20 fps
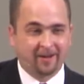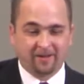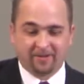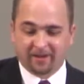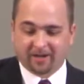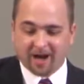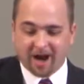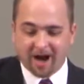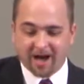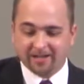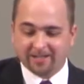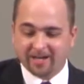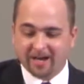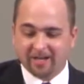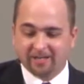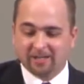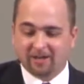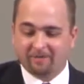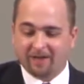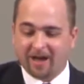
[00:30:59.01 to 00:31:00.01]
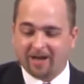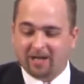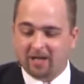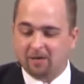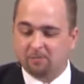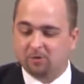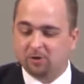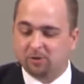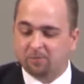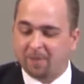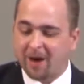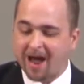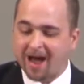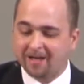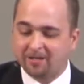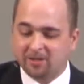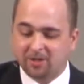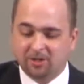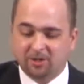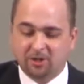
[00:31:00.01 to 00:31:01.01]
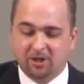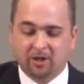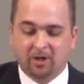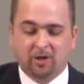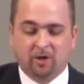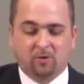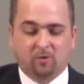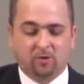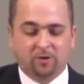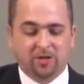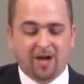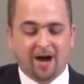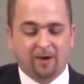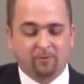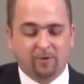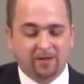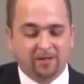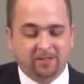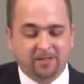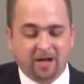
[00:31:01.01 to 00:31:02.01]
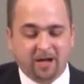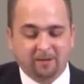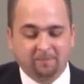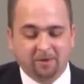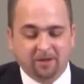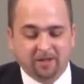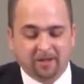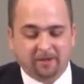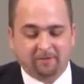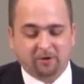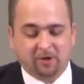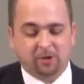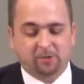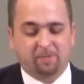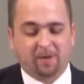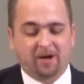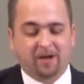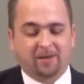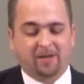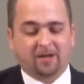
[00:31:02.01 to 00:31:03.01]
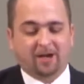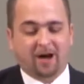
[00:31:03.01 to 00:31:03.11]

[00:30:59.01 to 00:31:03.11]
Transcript: The context of that Hebrews passage was not written to unbelievers, but in the